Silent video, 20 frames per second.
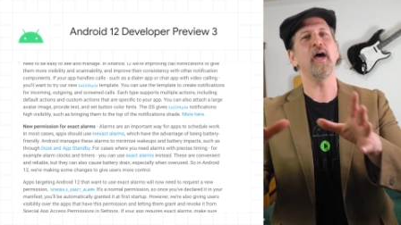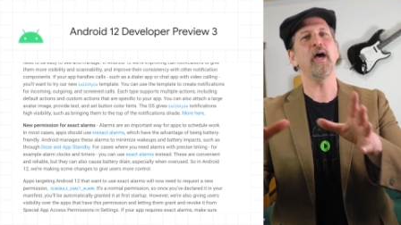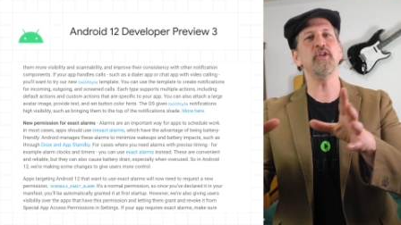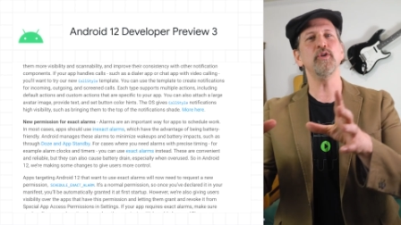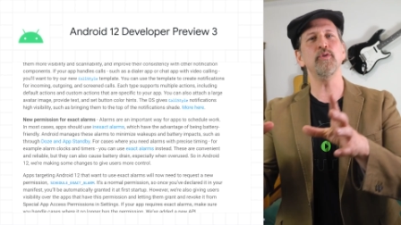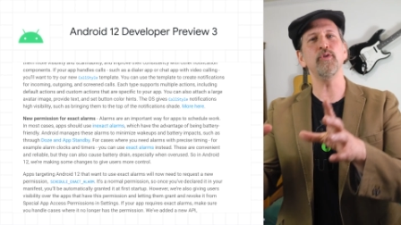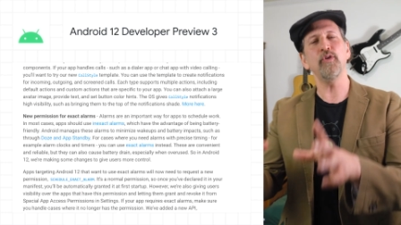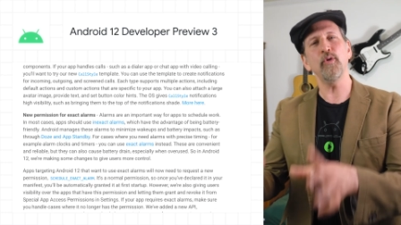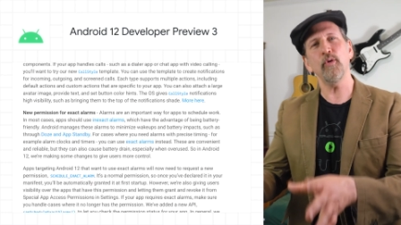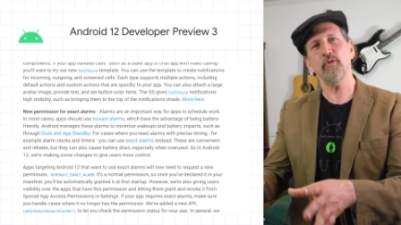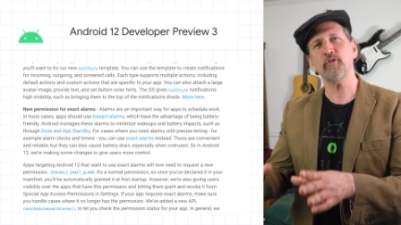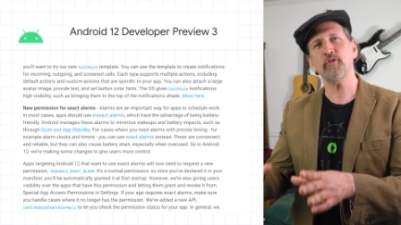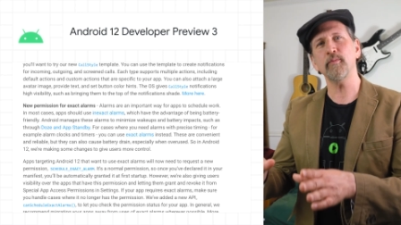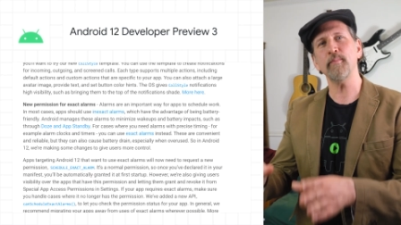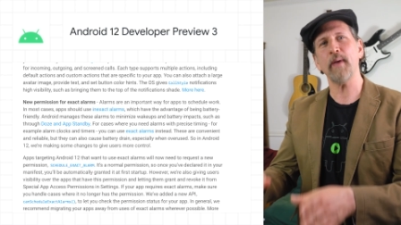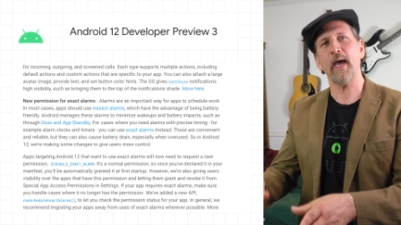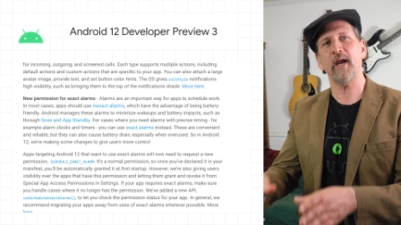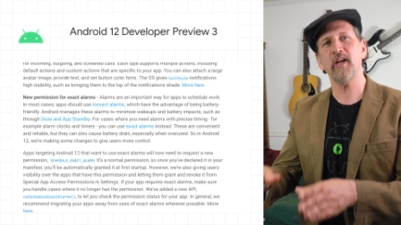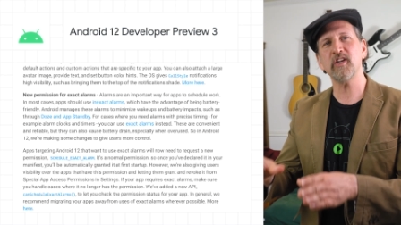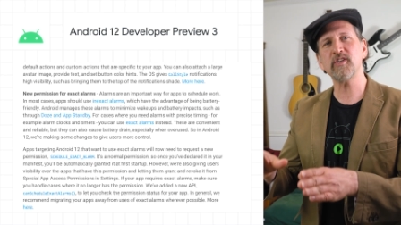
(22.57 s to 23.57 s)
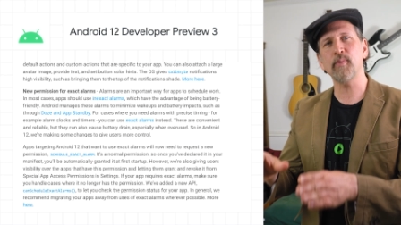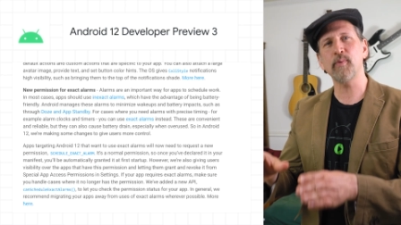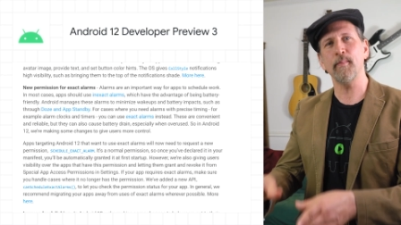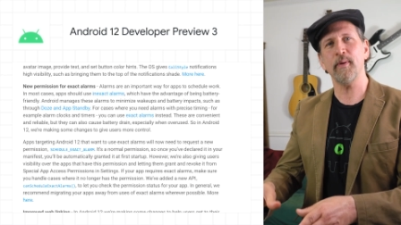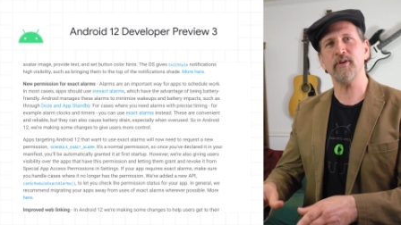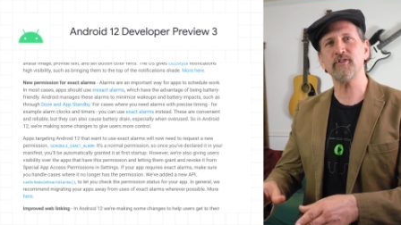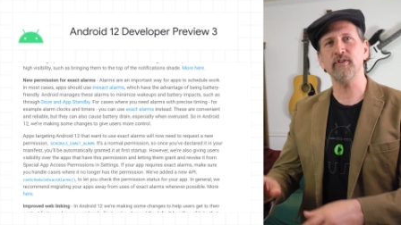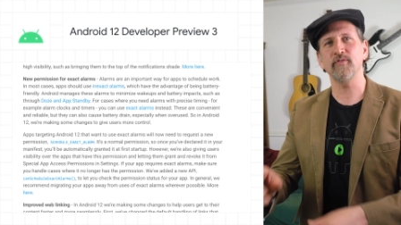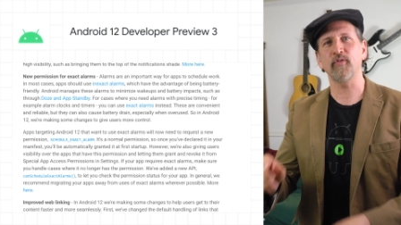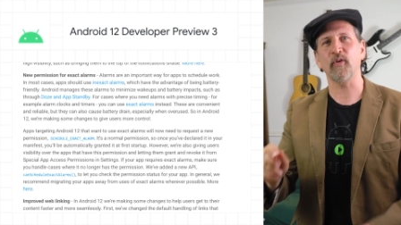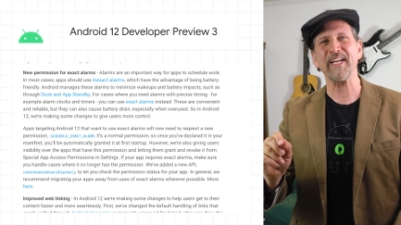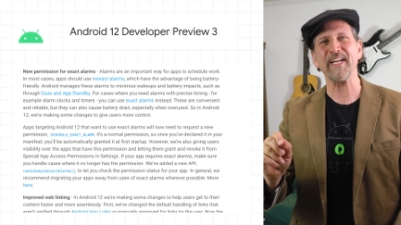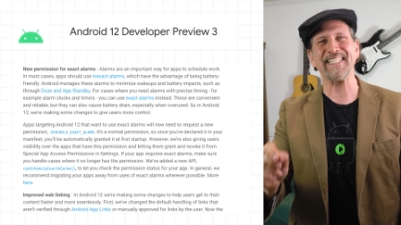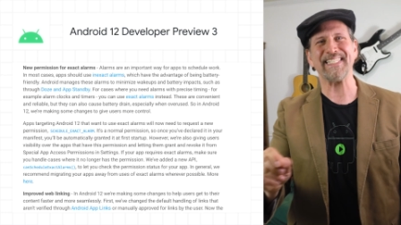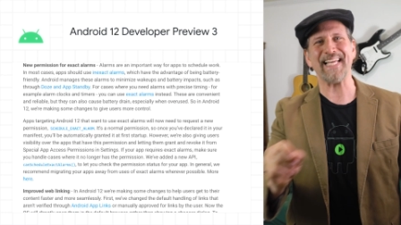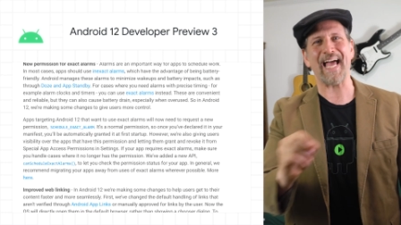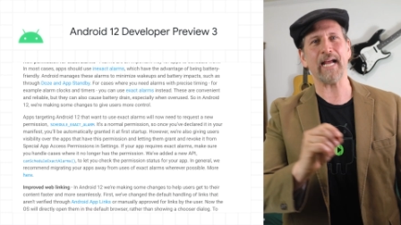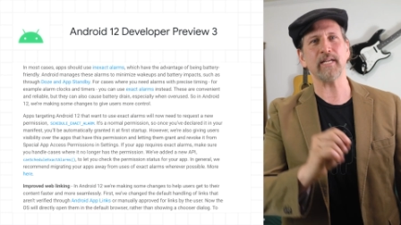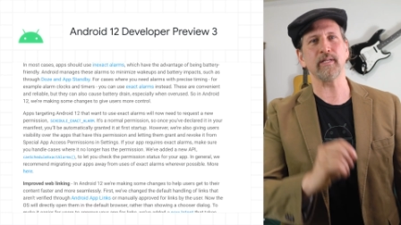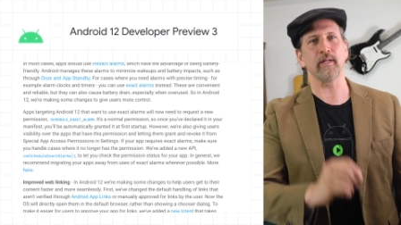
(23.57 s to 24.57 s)
a new user-managed permission for
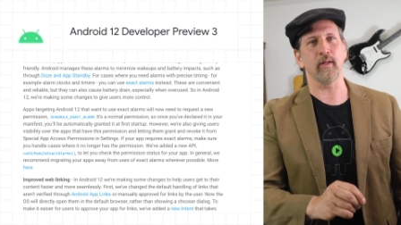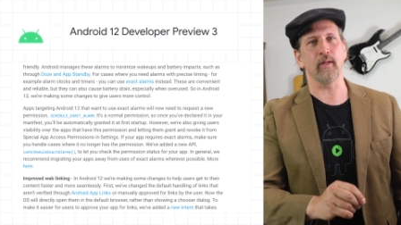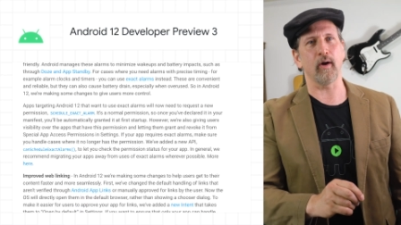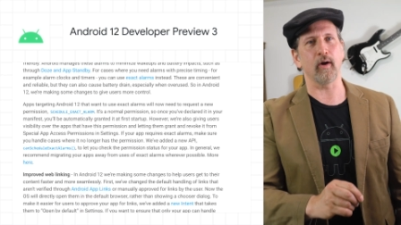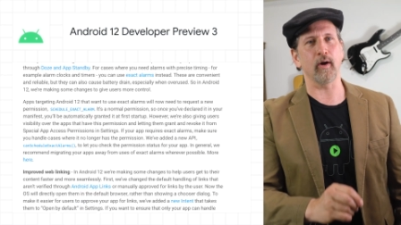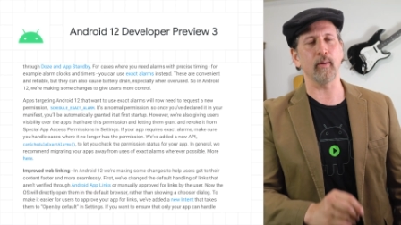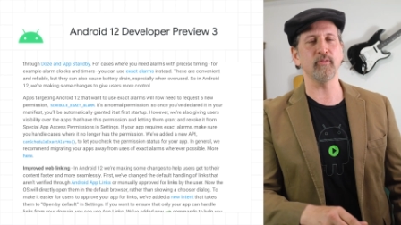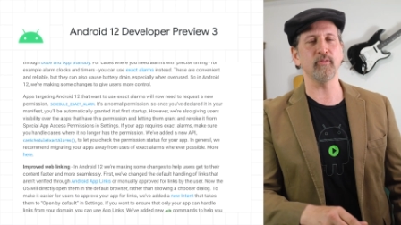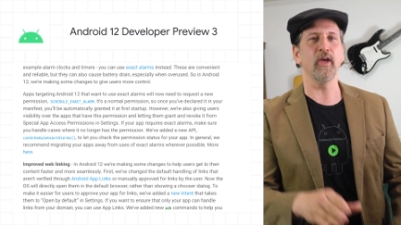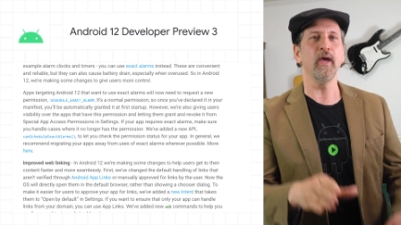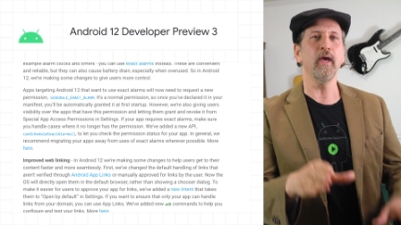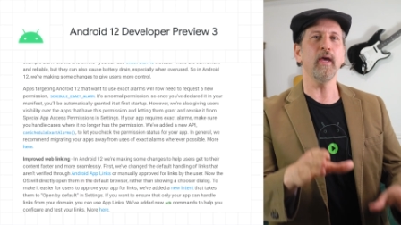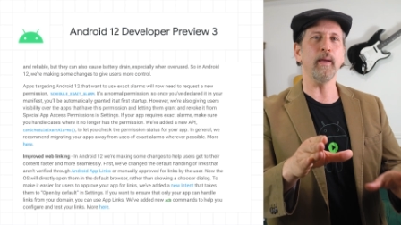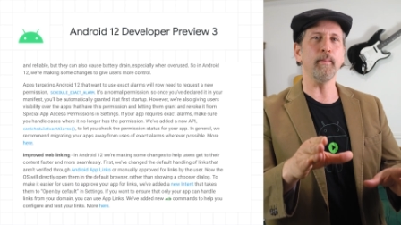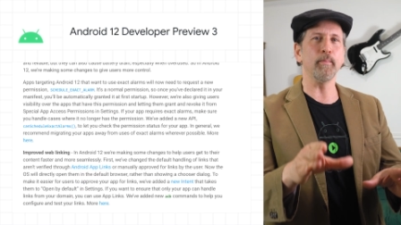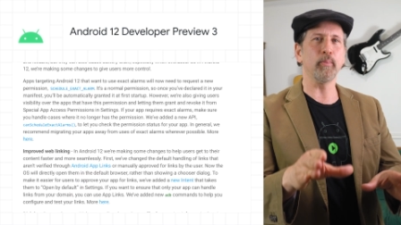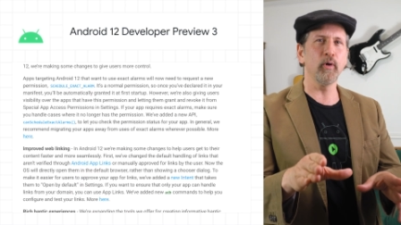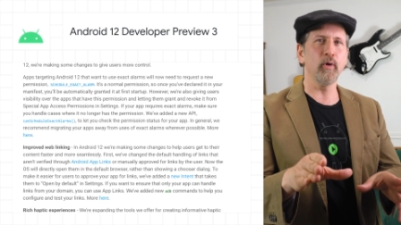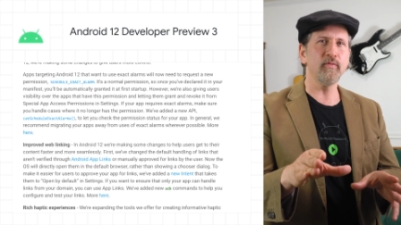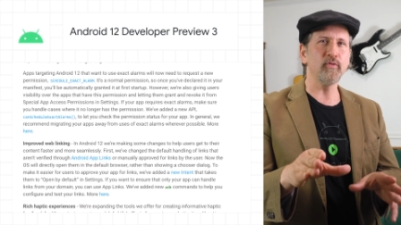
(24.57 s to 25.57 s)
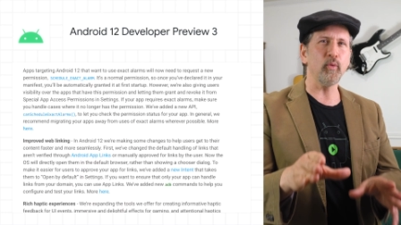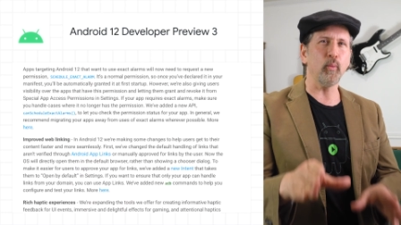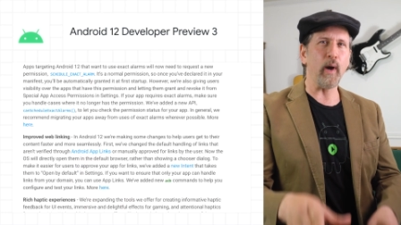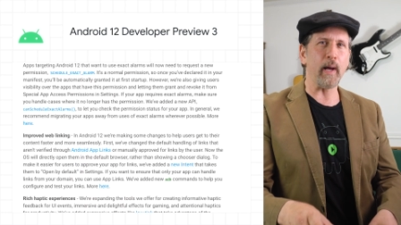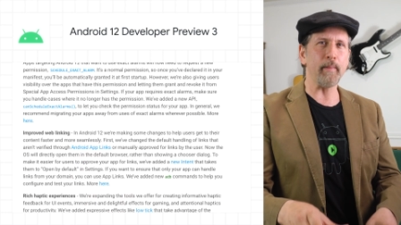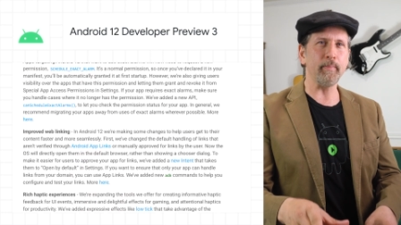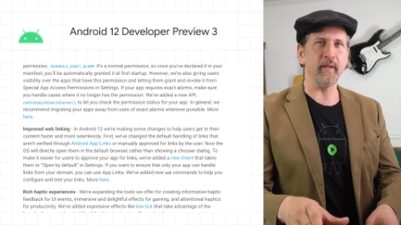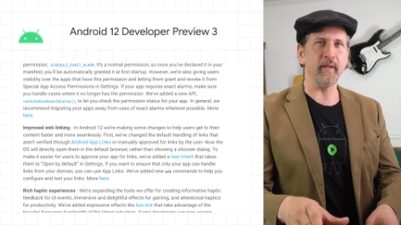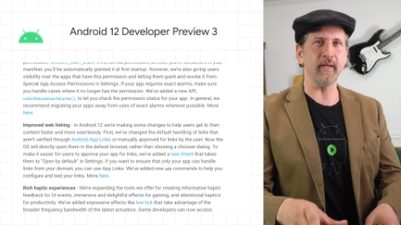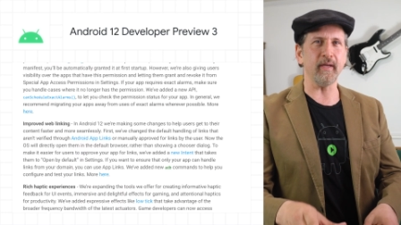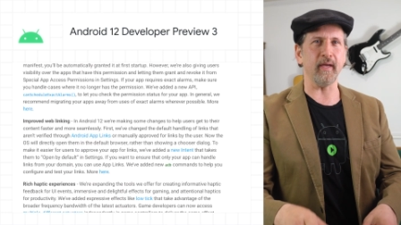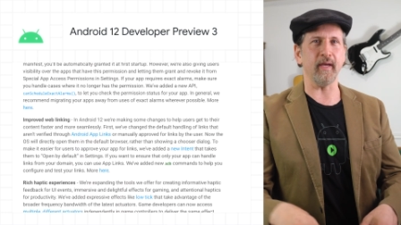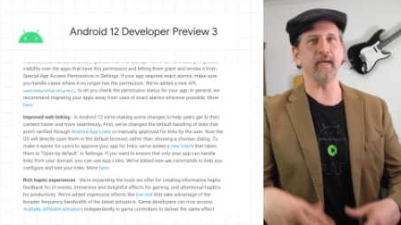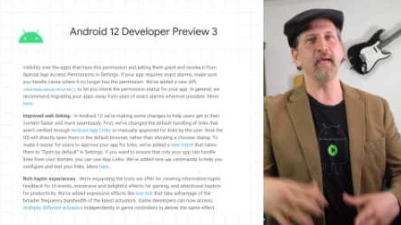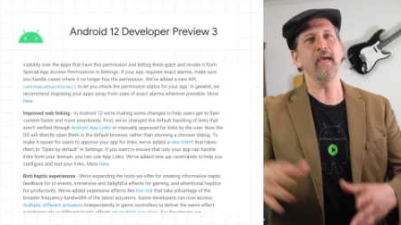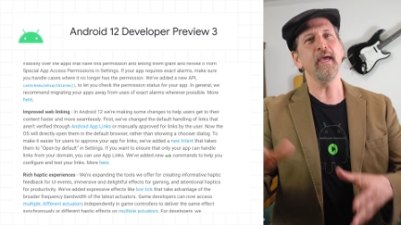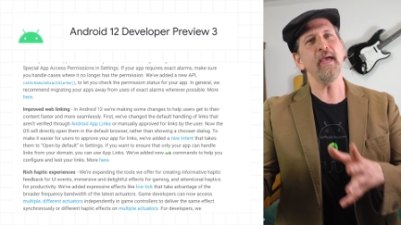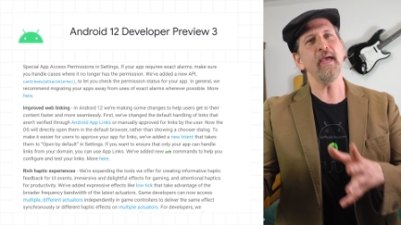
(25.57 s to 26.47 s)
exact alarms, improved web linking,